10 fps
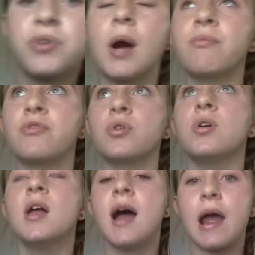helpful.
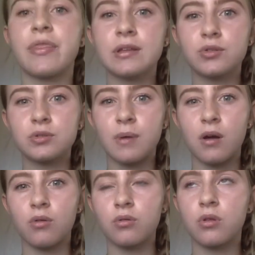I think there's
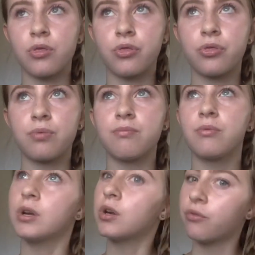about
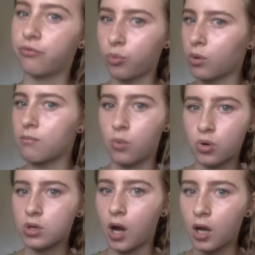3 or 4
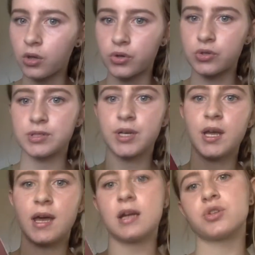more colors,
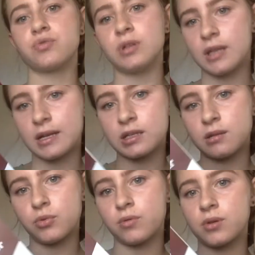and I just really liked the
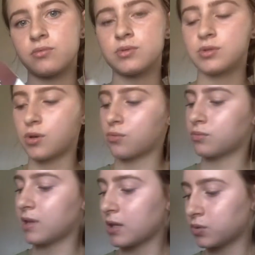maroon, so
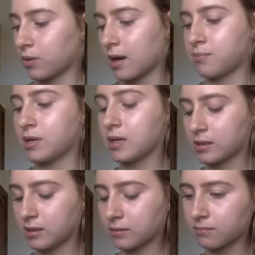that's what I
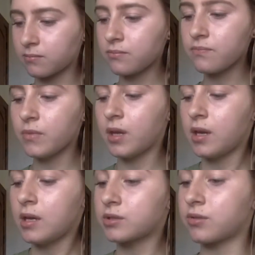picked.
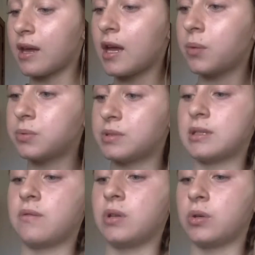So that helps me stay
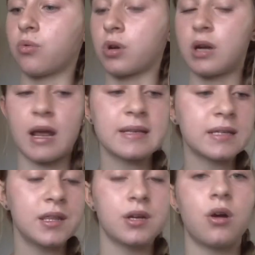really organized.
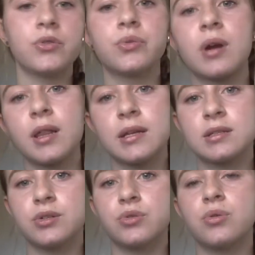And then also what I like to
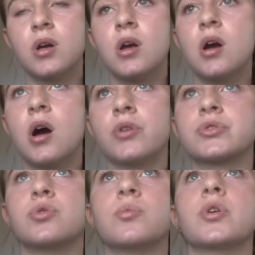do on
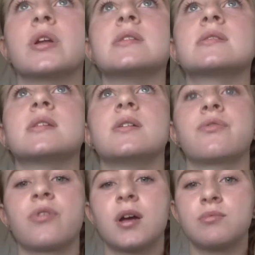school mornings, if
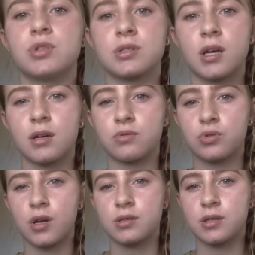I'm just kind of
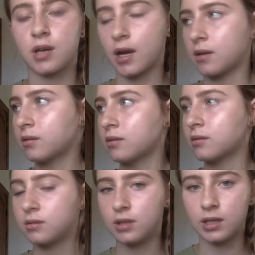stressed and I
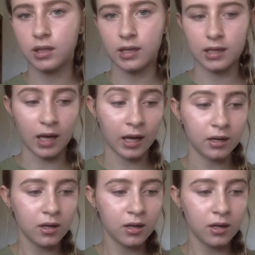need like a guide,